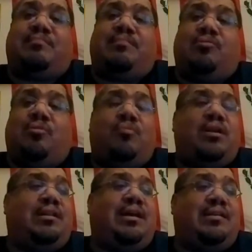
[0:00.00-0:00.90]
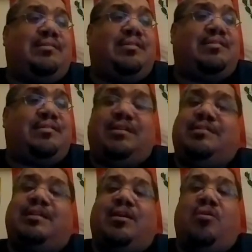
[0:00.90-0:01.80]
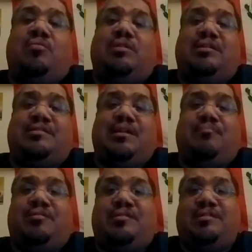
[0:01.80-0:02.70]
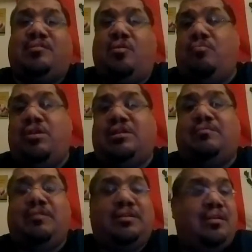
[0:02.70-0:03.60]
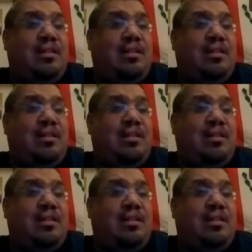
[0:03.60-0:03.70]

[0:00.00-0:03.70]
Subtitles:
people don't realize that in cities like Oakland, San Francisco, Richmond,